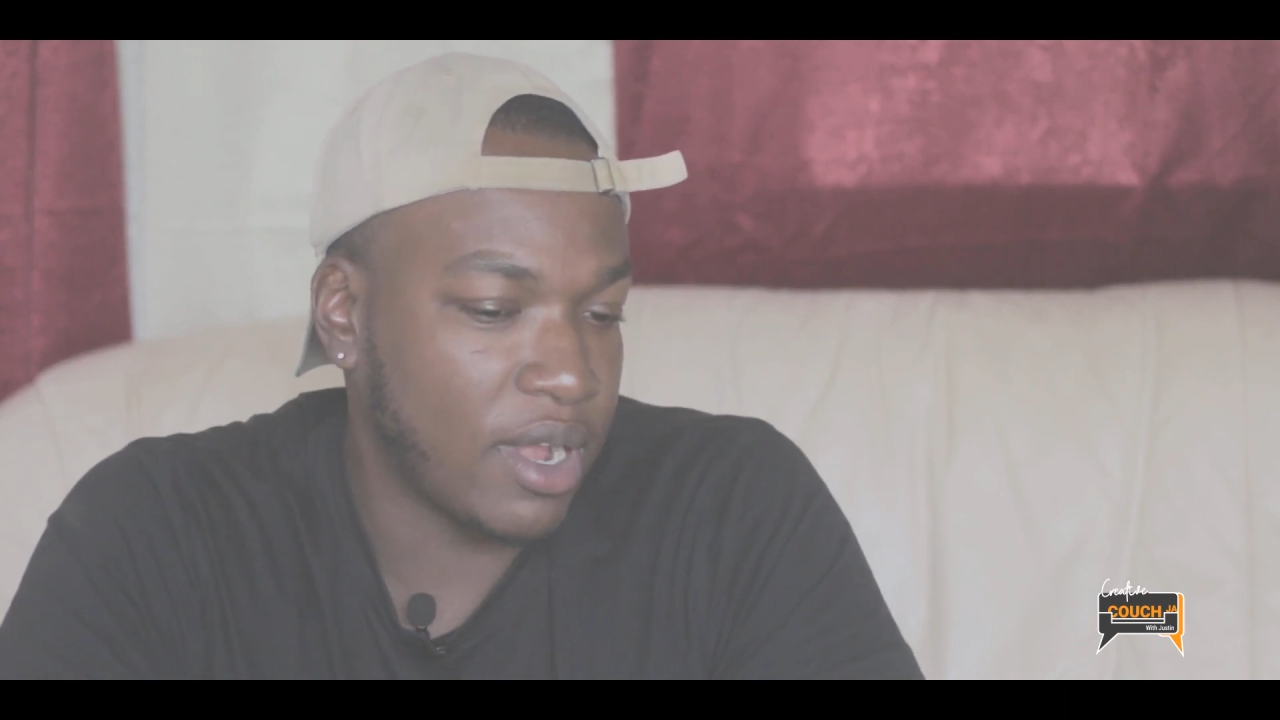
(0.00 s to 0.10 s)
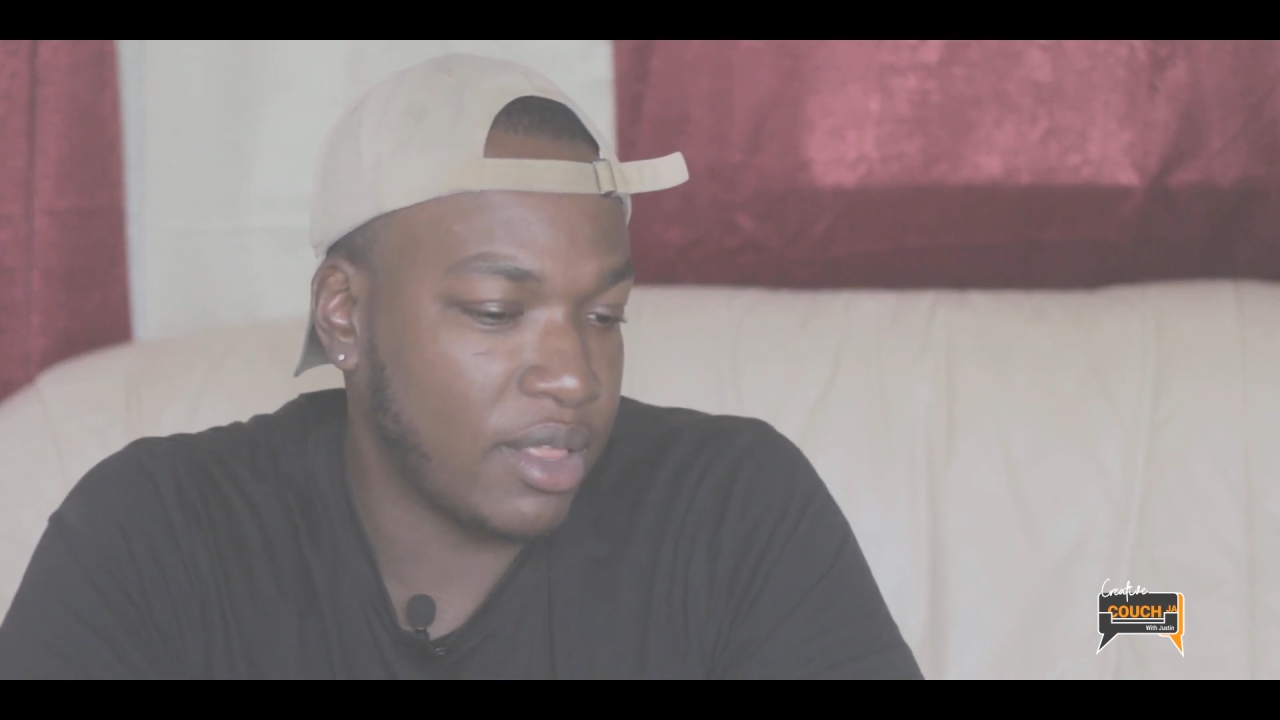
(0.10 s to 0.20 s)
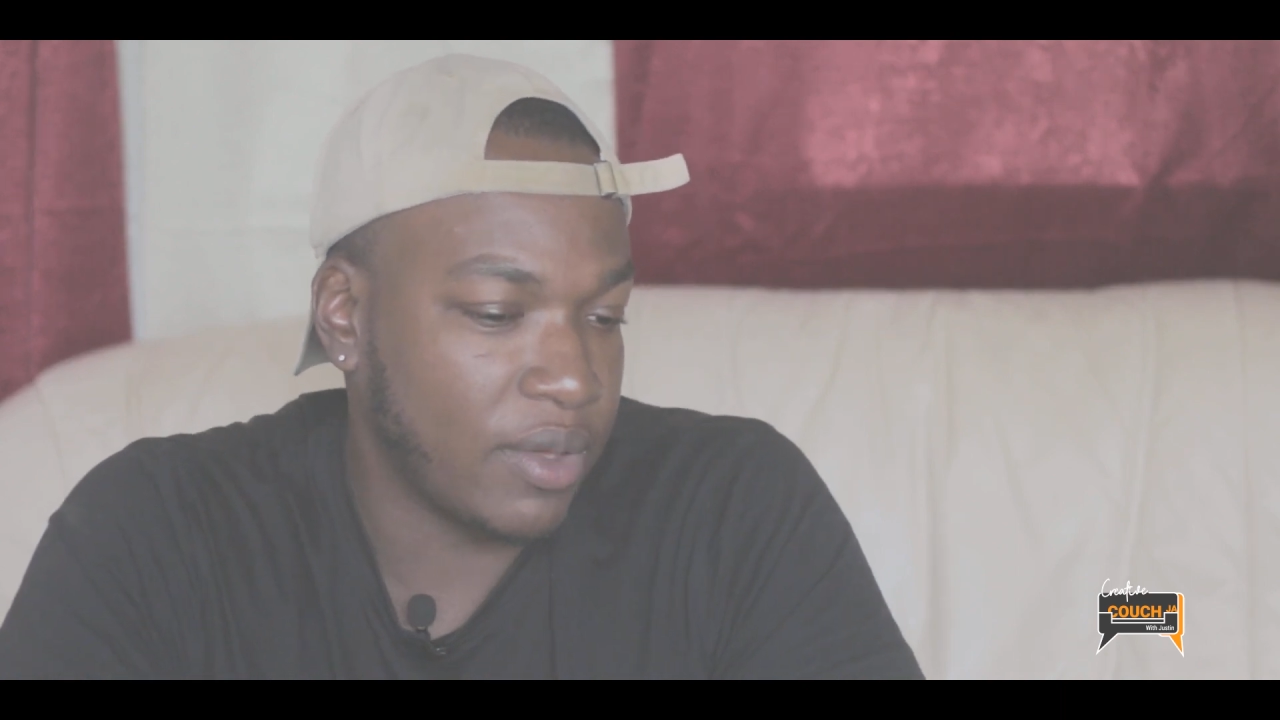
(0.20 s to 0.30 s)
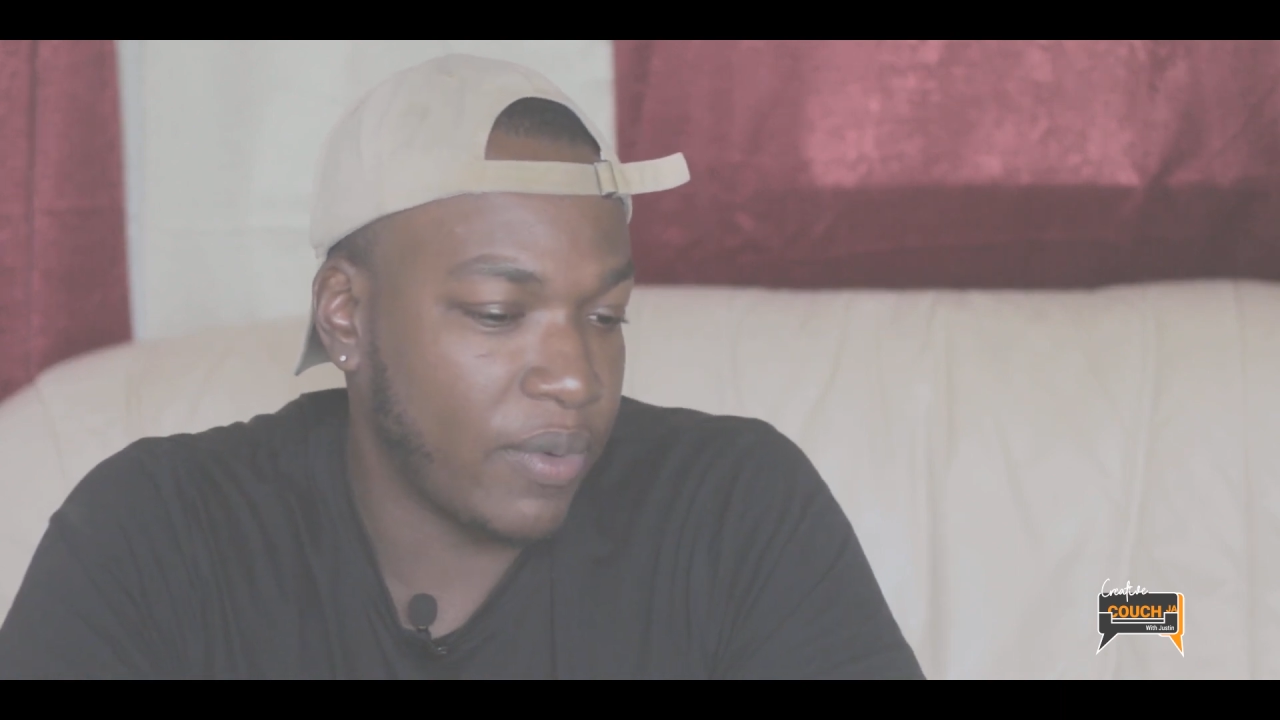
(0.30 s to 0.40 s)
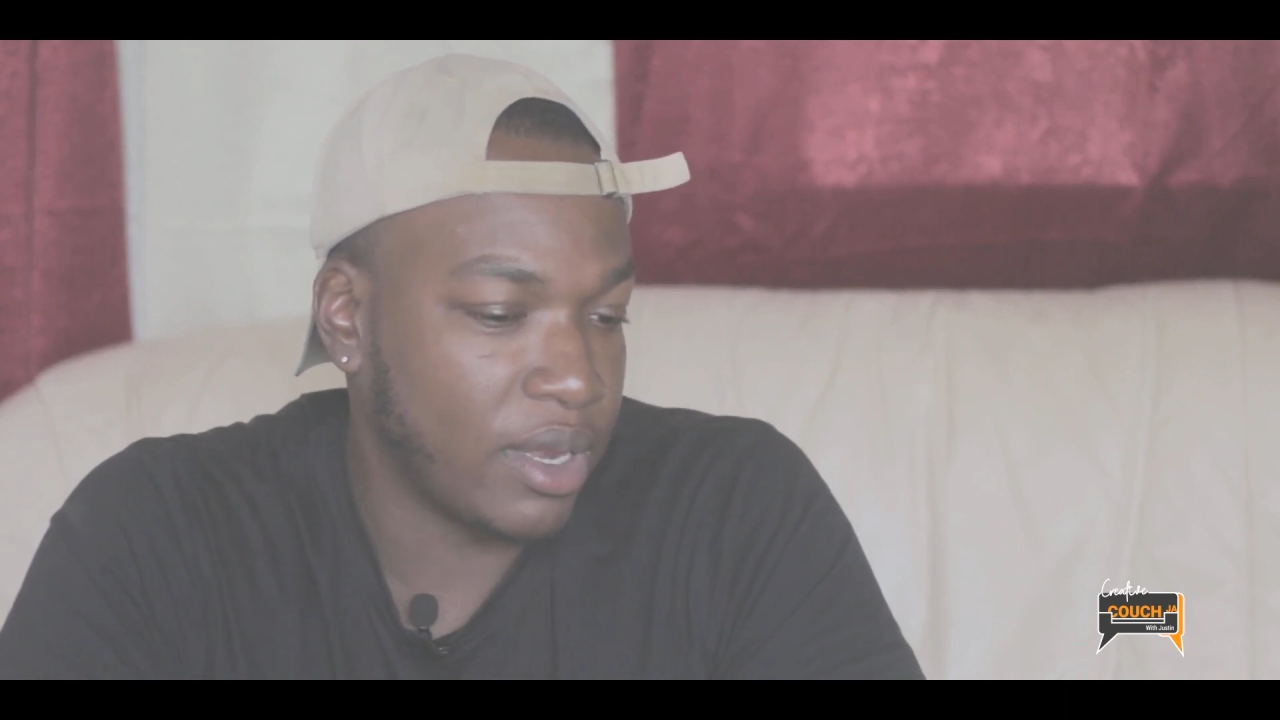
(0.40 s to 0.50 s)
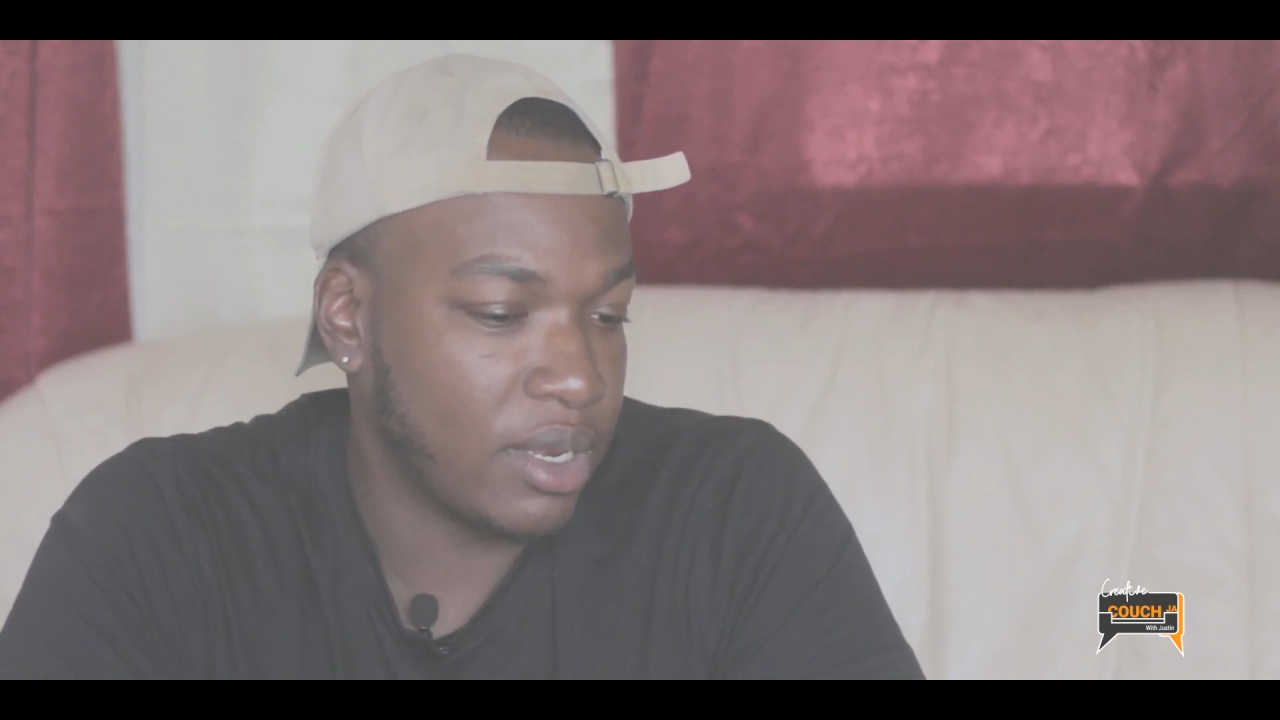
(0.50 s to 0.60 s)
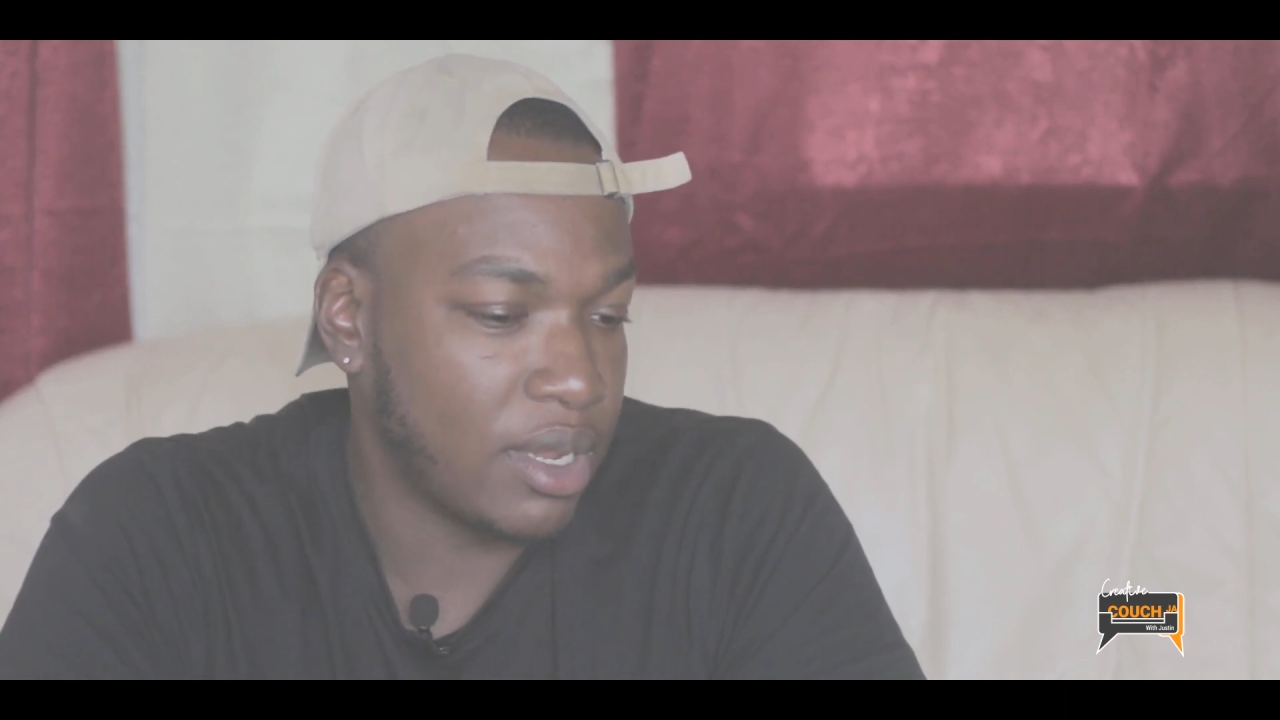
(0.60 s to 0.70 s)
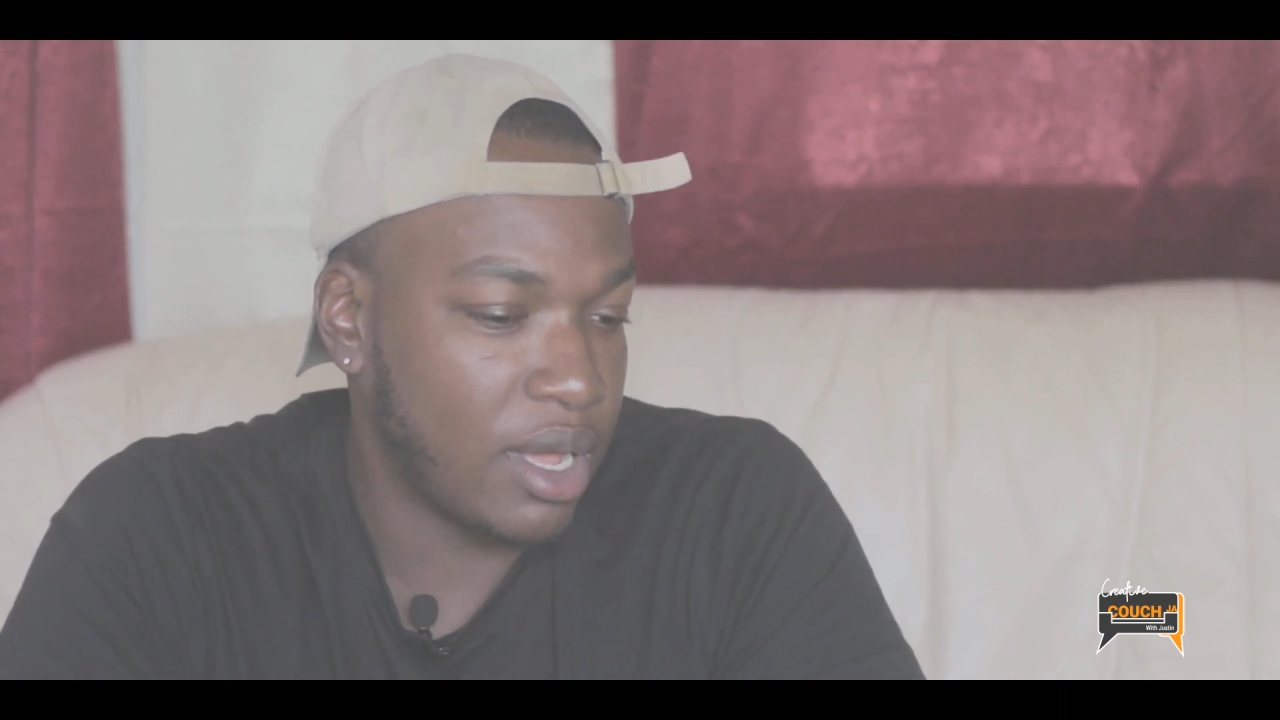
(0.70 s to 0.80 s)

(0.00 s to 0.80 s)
started when